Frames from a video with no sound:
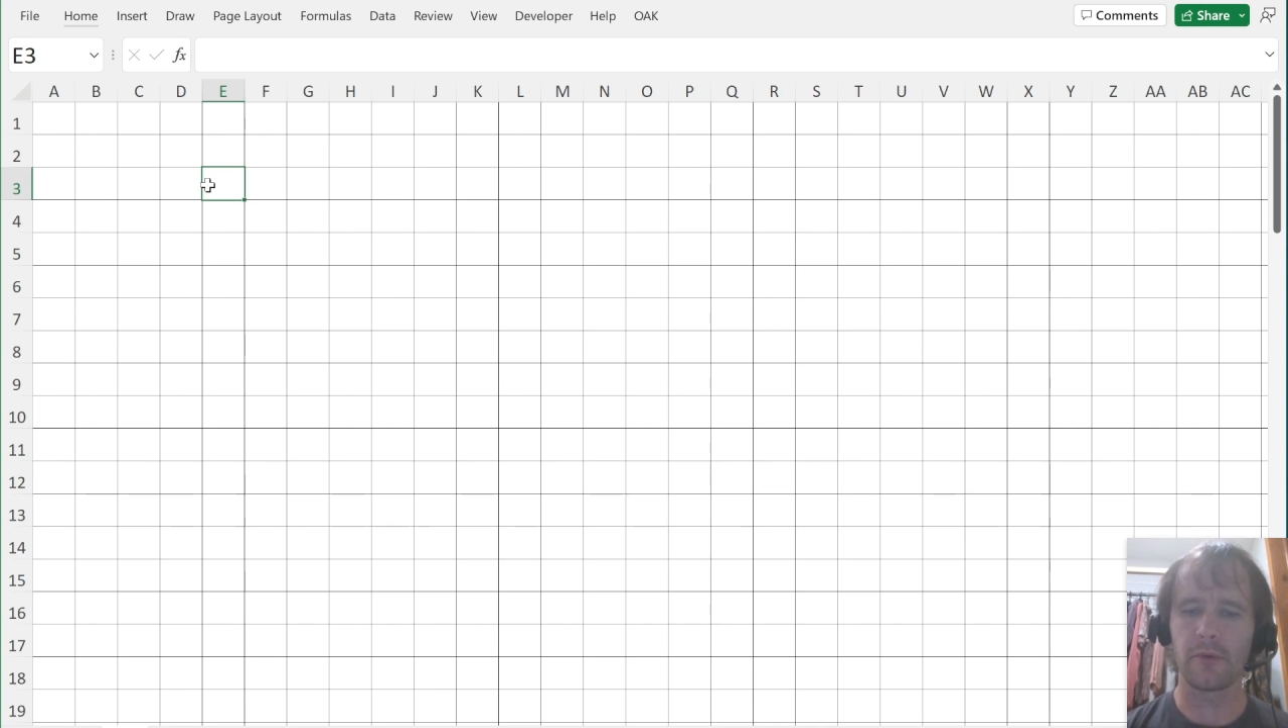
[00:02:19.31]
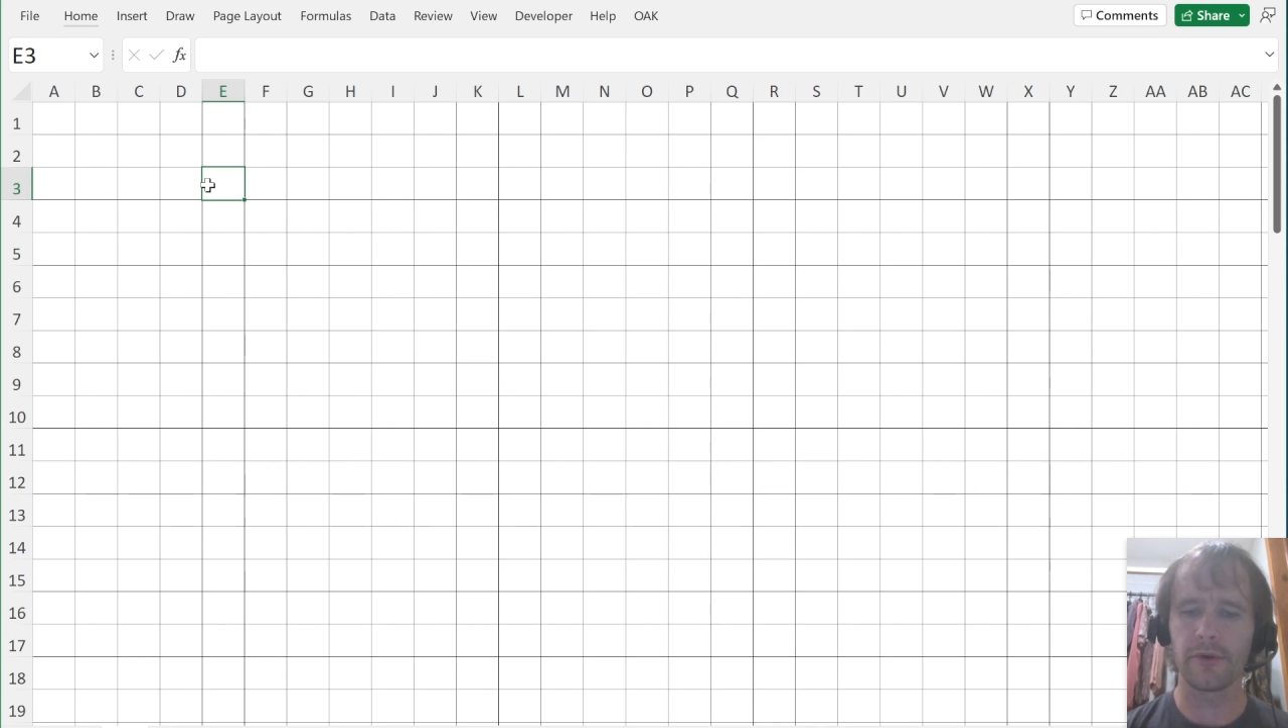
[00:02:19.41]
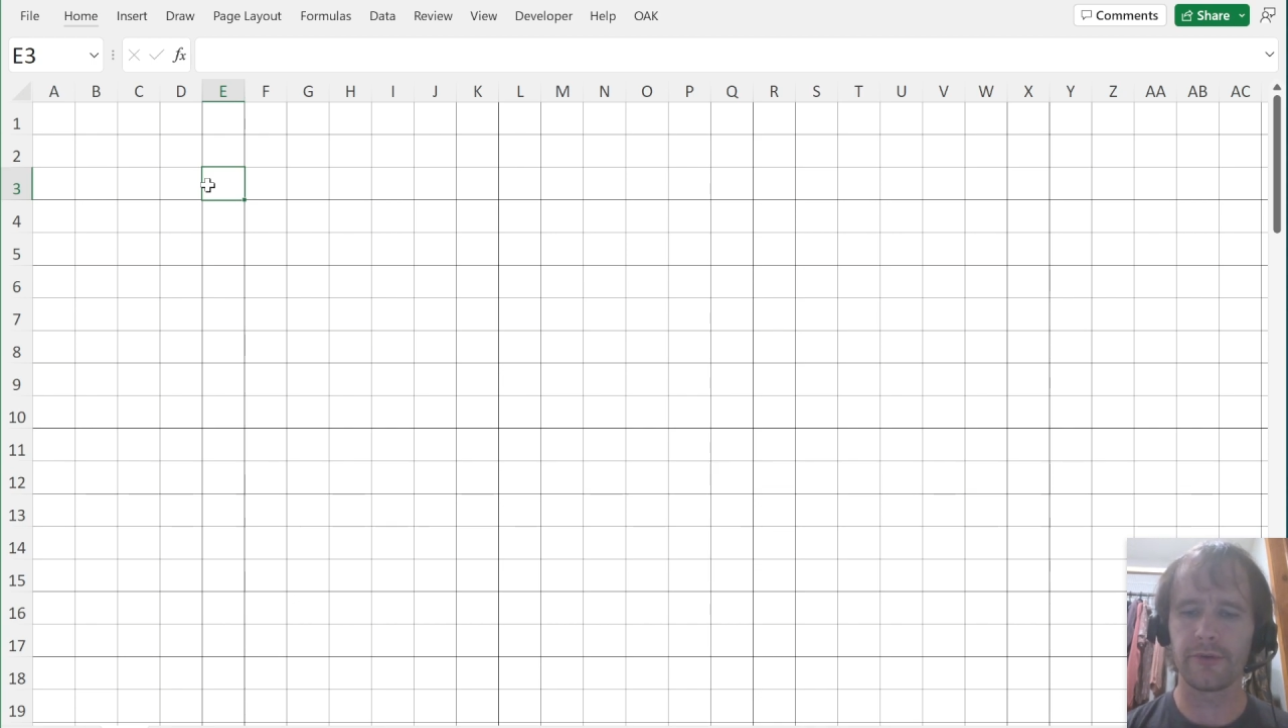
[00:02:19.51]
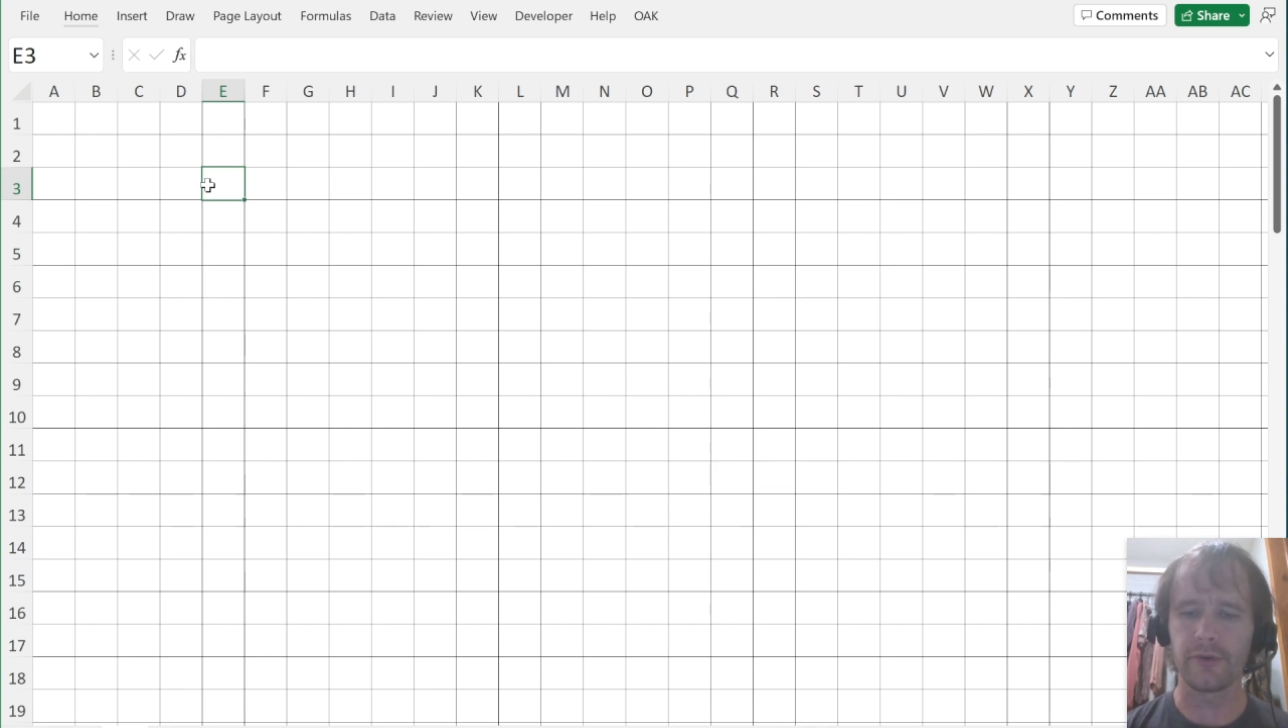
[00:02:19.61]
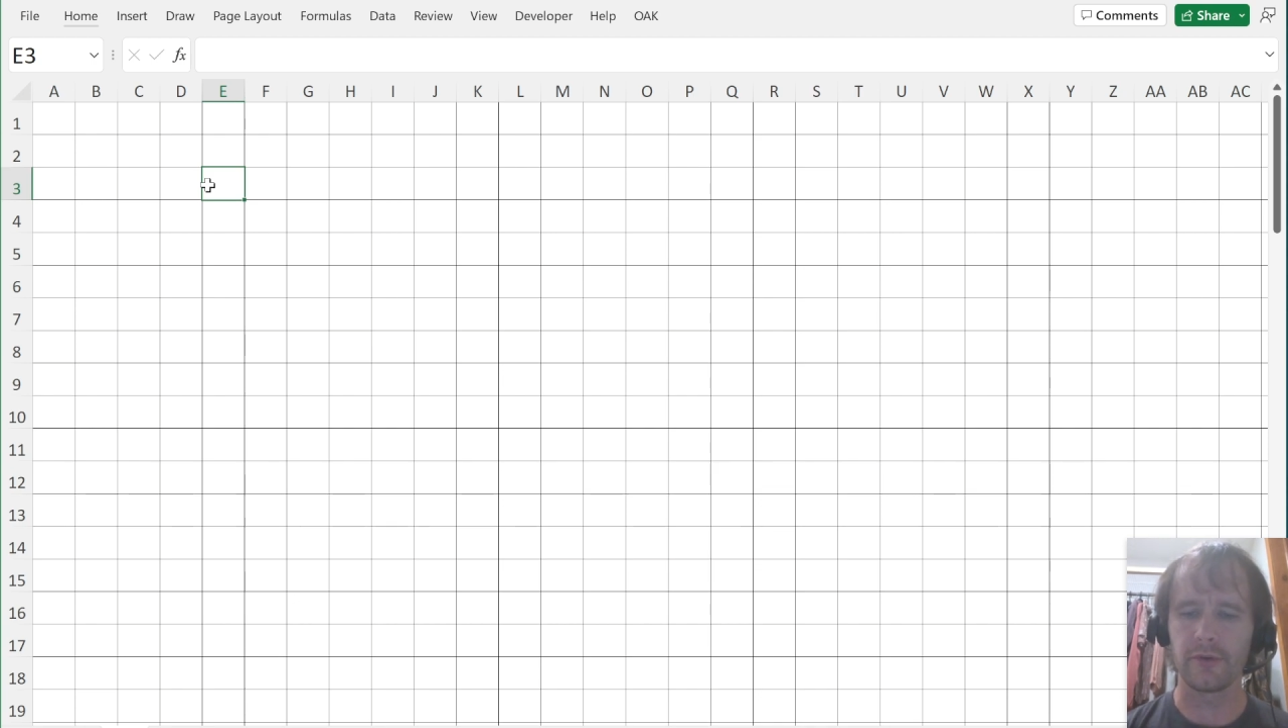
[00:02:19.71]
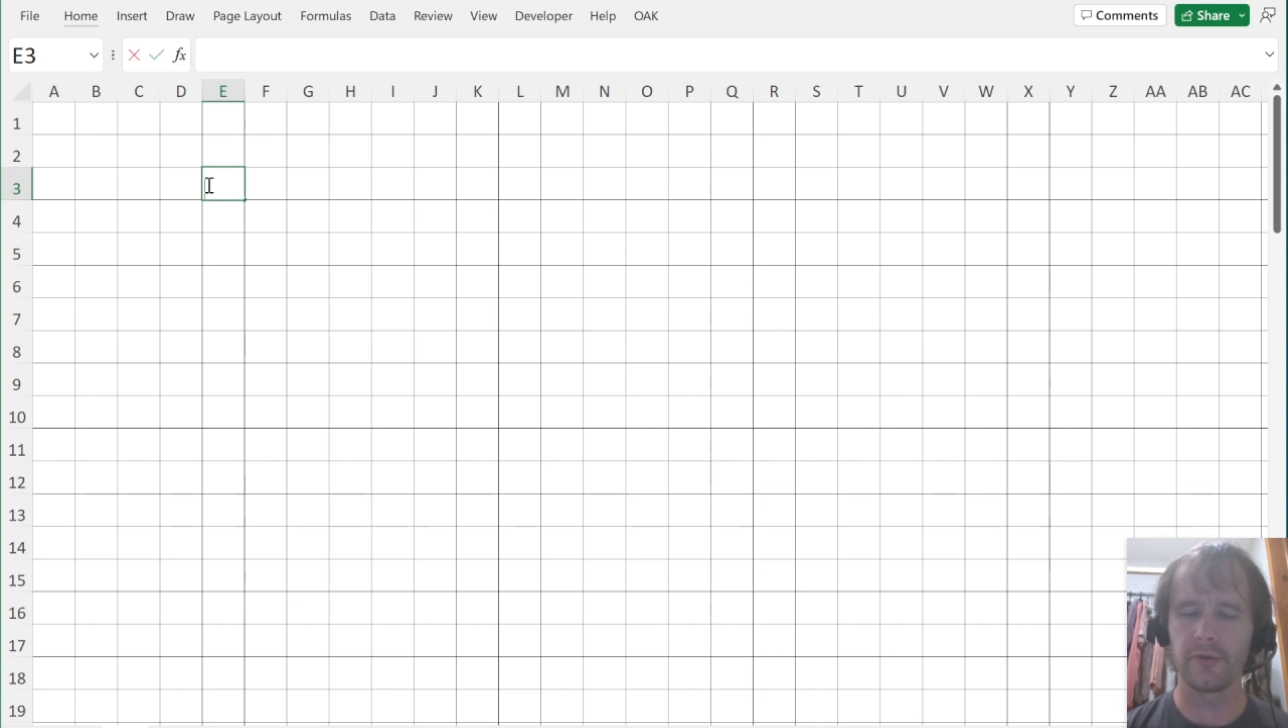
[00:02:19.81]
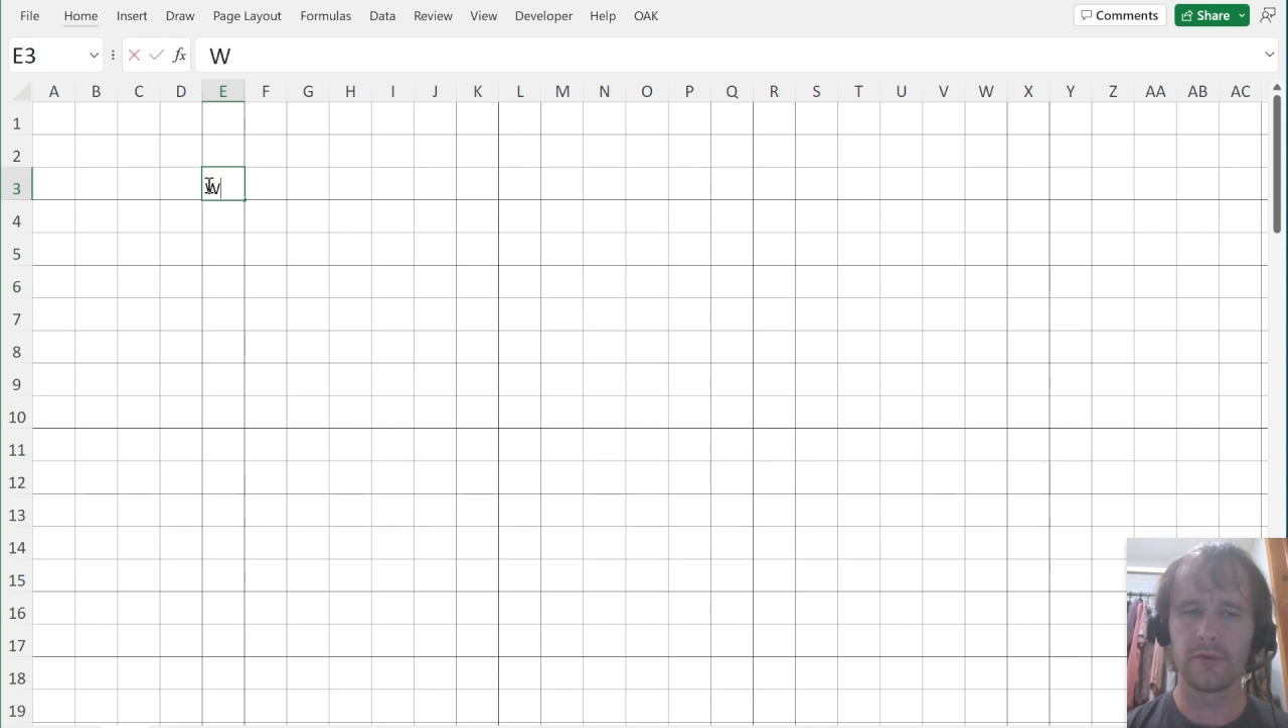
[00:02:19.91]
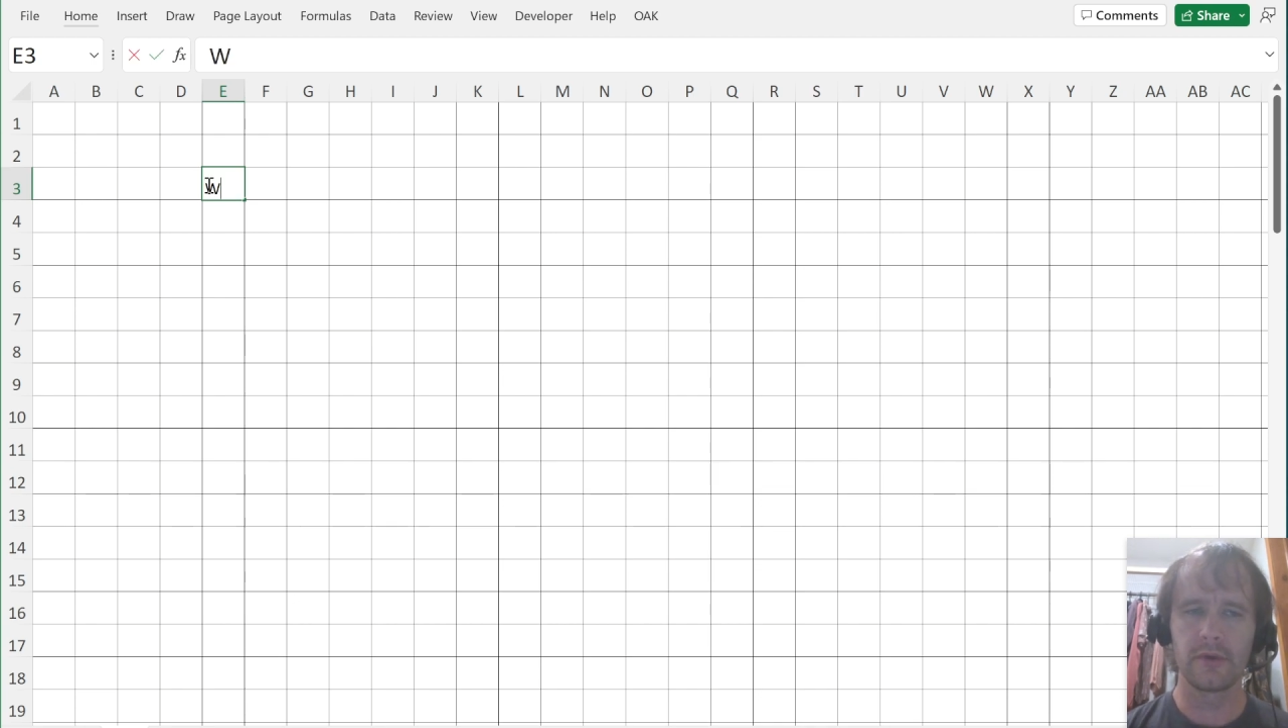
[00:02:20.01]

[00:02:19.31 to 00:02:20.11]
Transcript: want to,